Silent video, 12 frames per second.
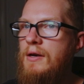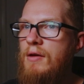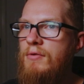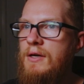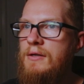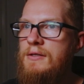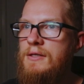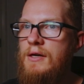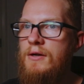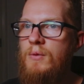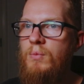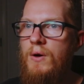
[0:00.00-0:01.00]
Never Can
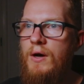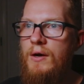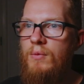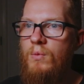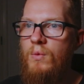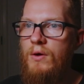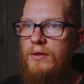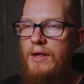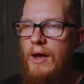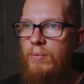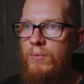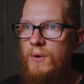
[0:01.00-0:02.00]
Say Goodbye, what
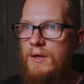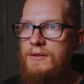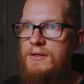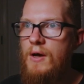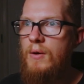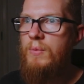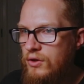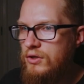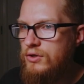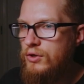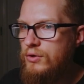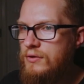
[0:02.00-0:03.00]
that brings up. The
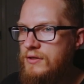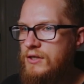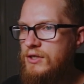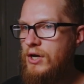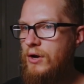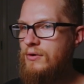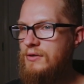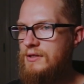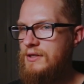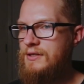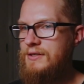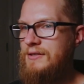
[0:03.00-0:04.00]
do's and
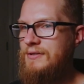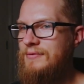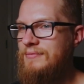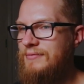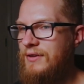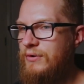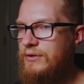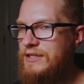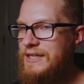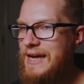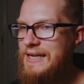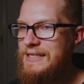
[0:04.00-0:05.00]
don'ts on
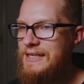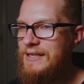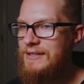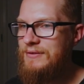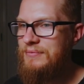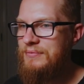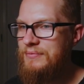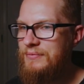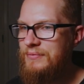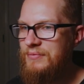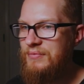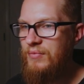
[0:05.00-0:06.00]
dating.
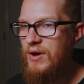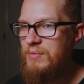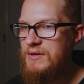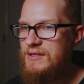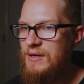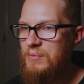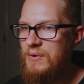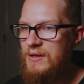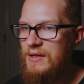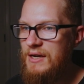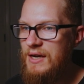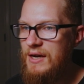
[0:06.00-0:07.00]
Might be
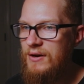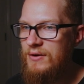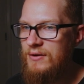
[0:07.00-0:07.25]
something there.